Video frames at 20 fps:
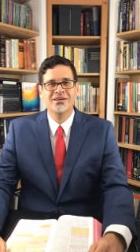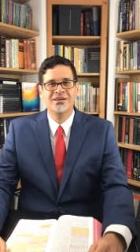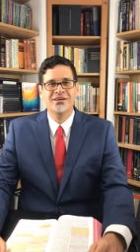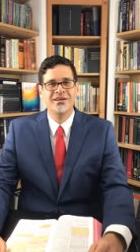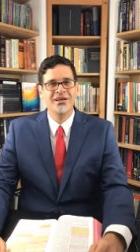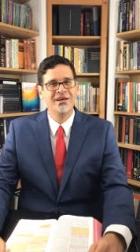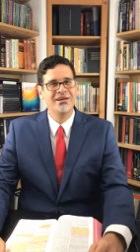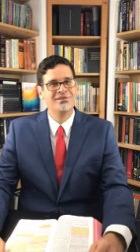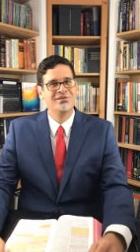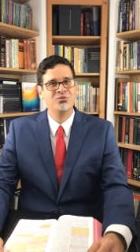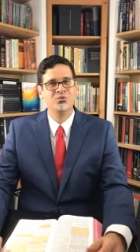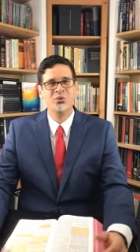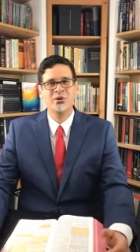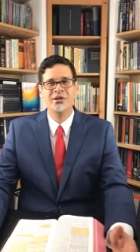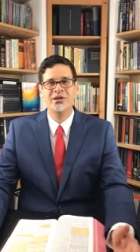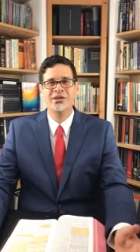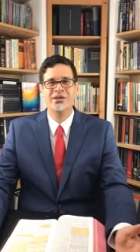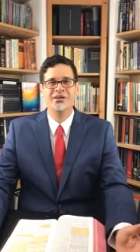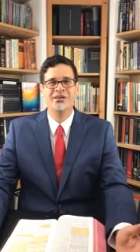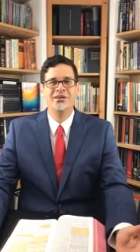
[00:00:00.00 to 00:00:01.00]
yes,
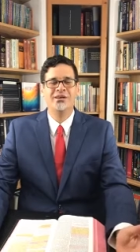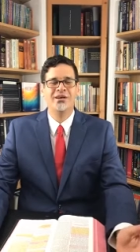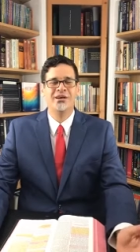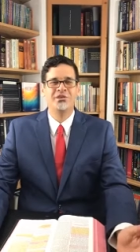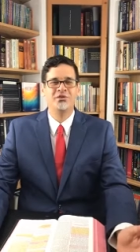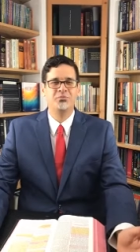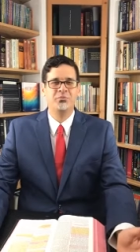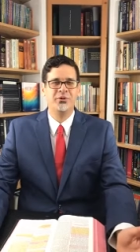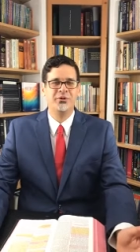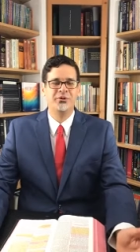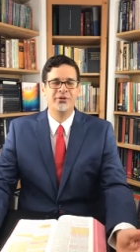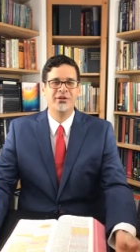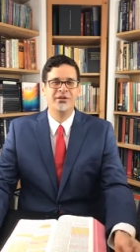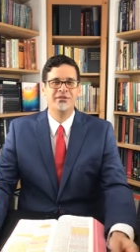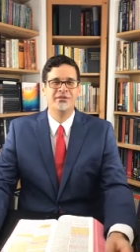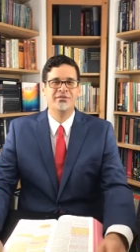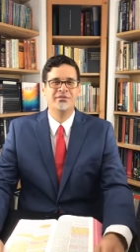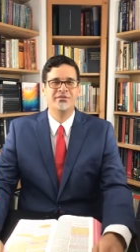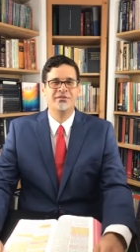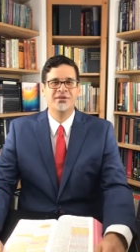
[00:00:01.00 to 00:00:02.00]
we
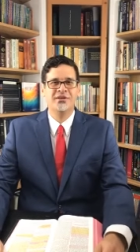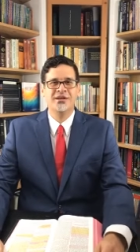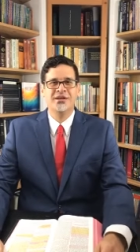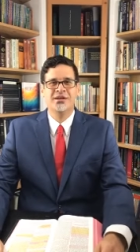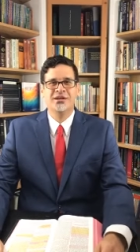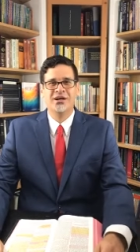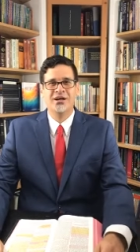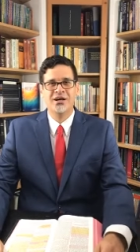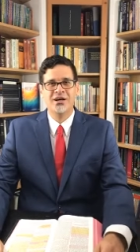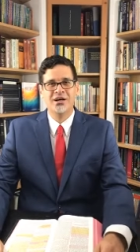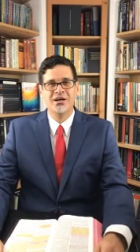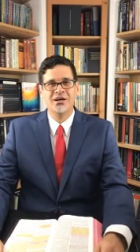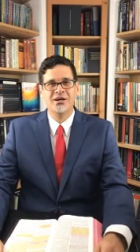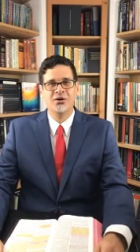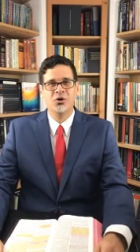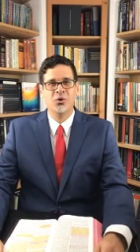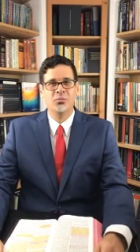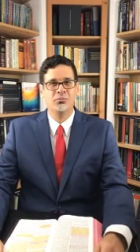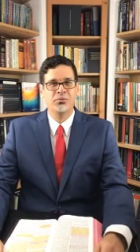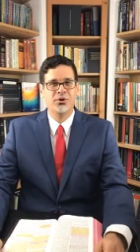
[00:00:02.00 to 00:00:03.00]
experience
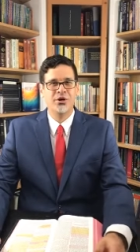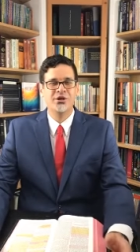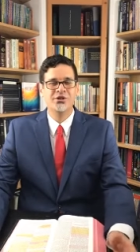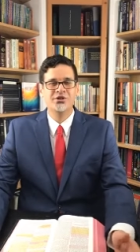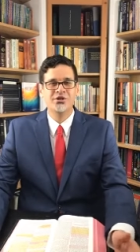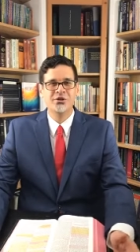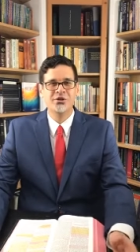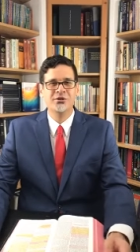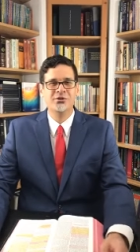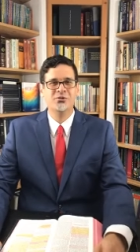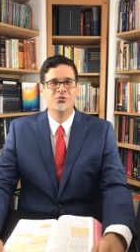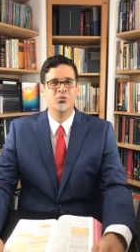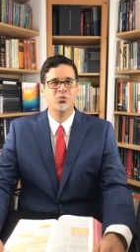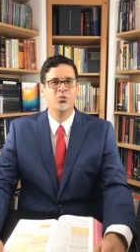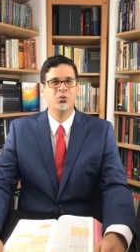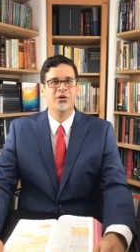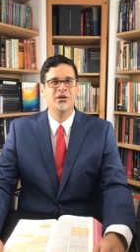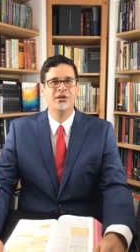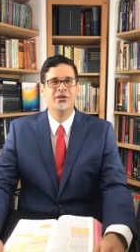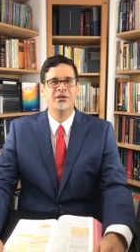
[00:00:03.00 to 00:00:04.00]
uh, oppression,
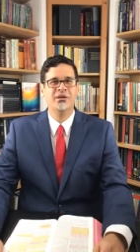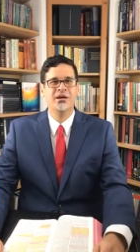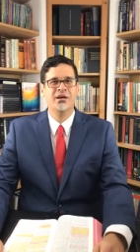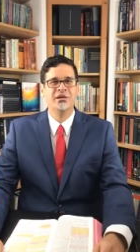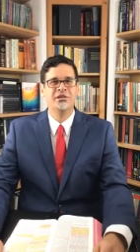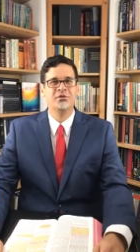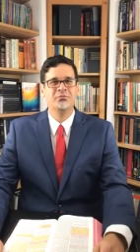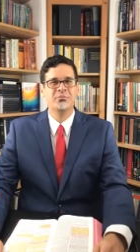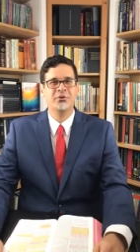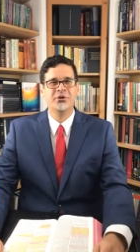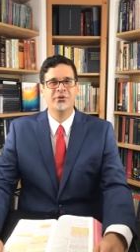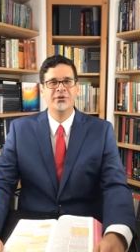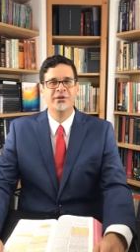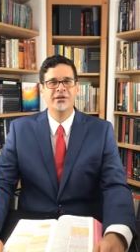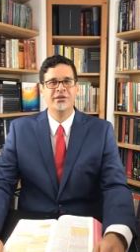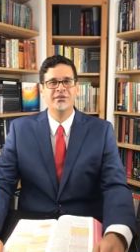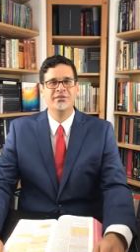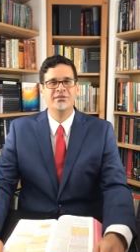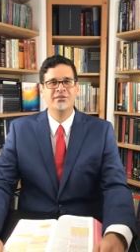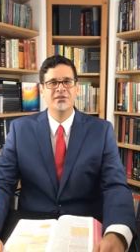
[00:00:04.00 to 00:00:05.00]
we
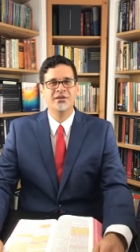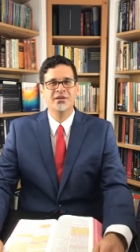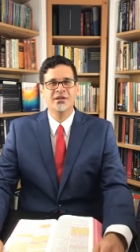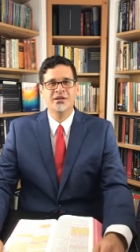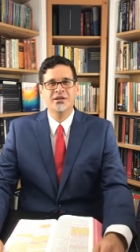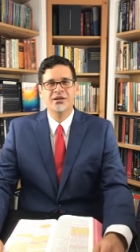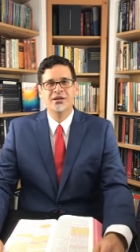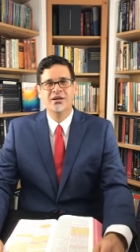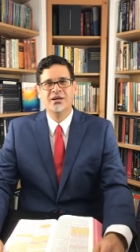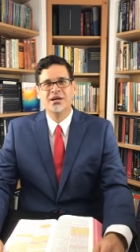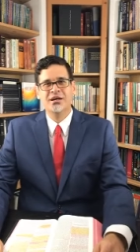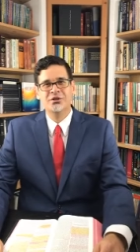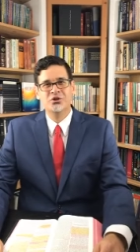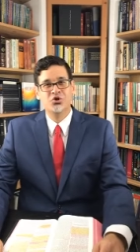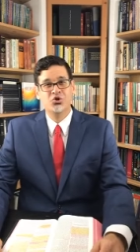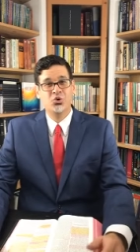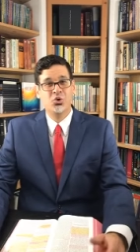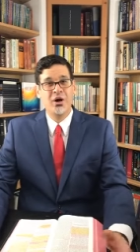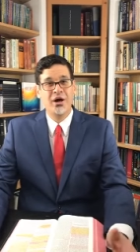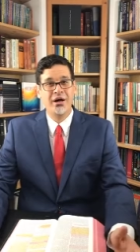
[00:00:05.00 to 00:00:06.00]
experience uh,
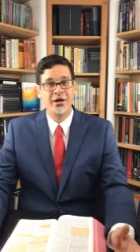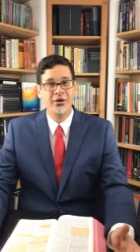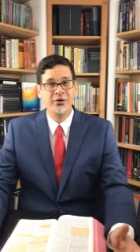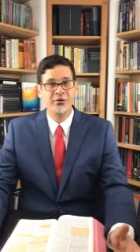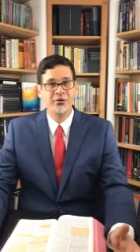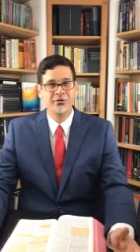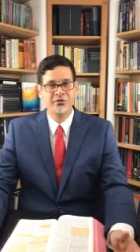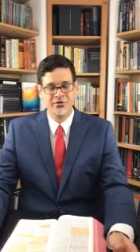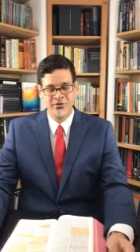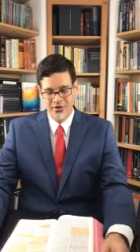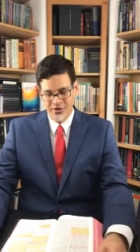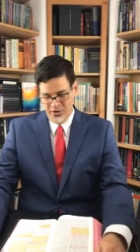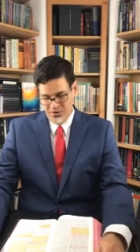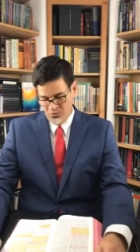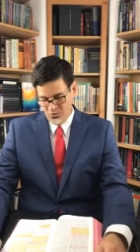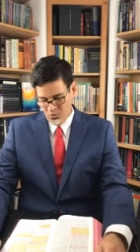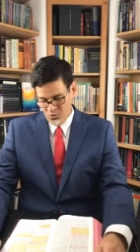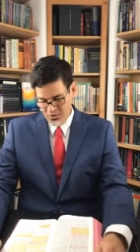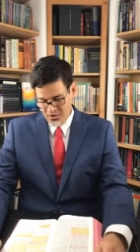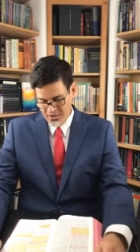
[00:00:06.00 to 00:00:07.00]
trials,
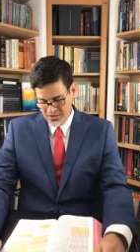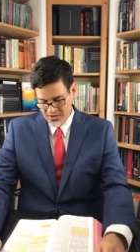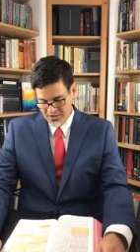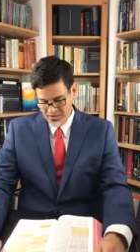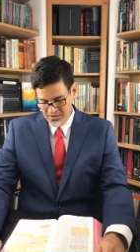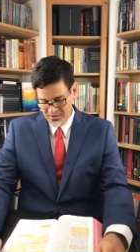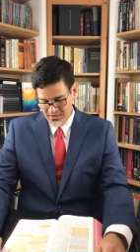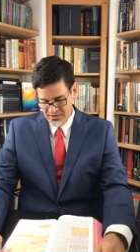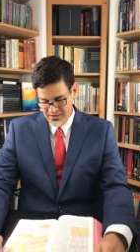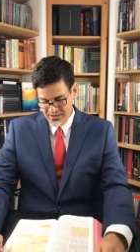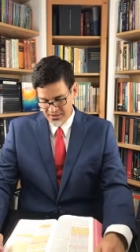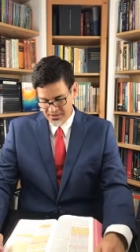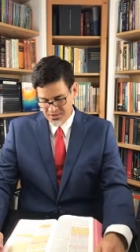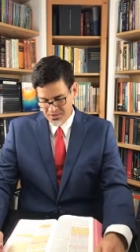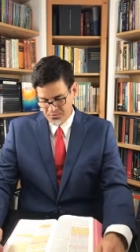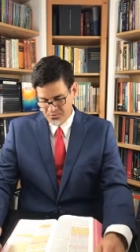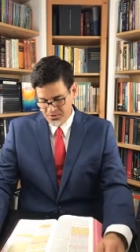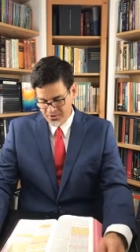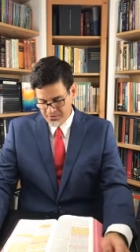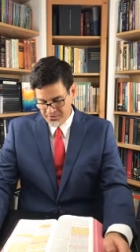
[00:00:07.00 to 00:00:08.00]
we
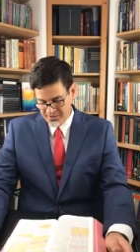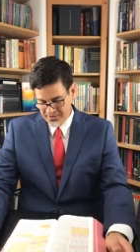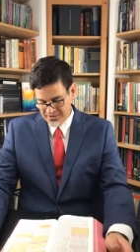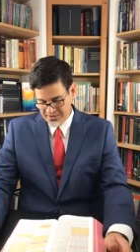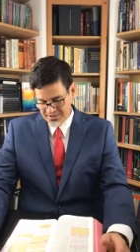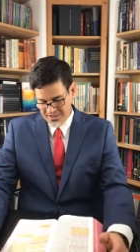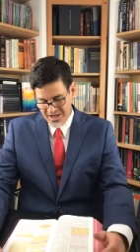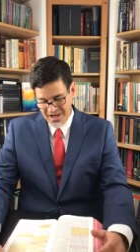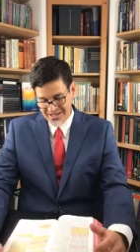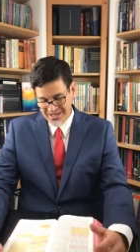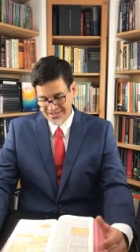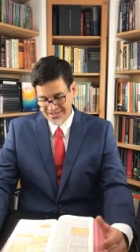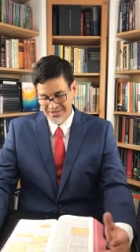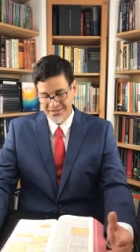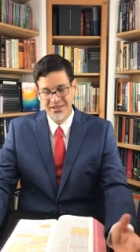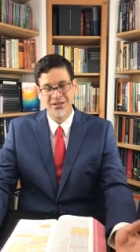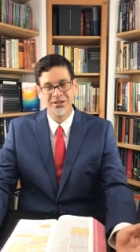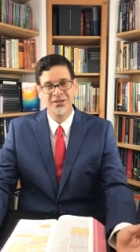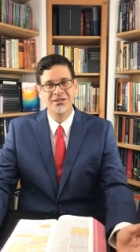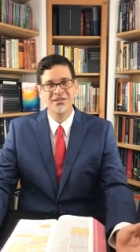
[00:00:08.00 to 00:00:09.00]
experience
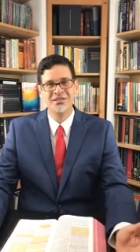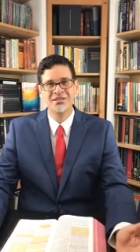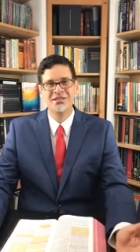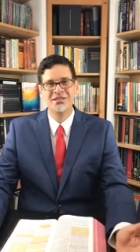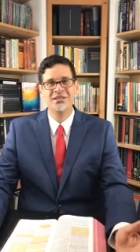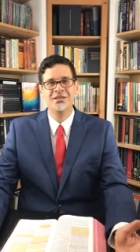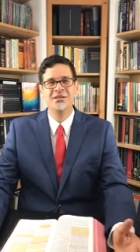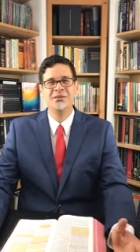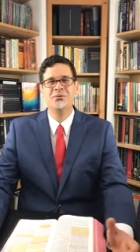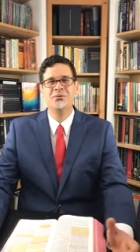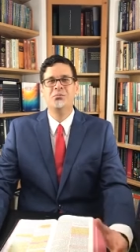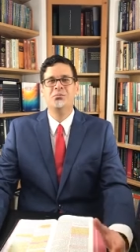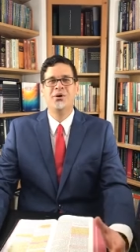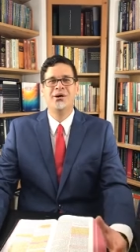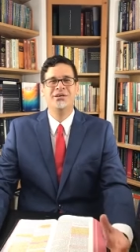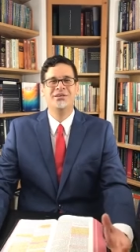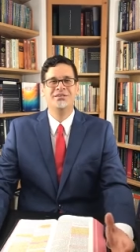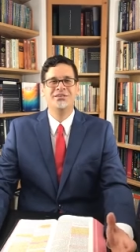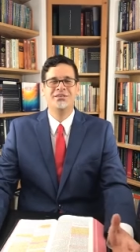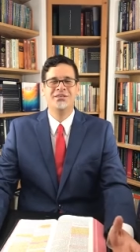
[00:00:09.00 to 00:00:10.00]
hostility
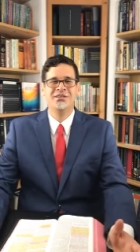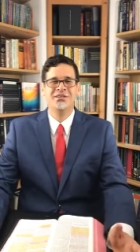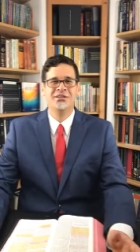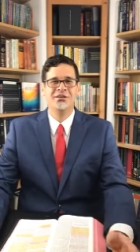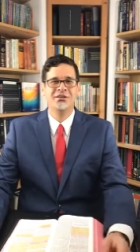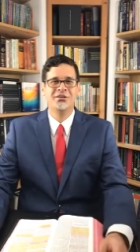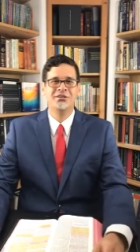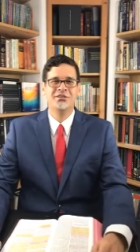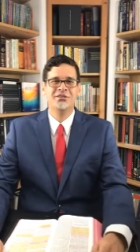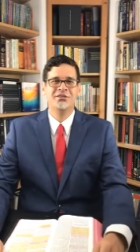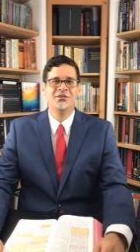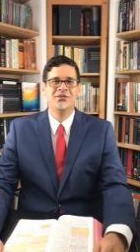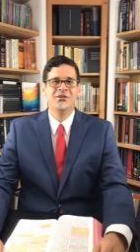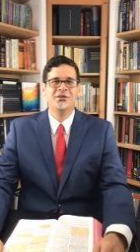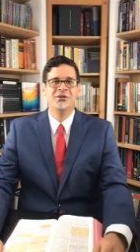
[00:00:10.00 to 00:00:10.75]
by sinners,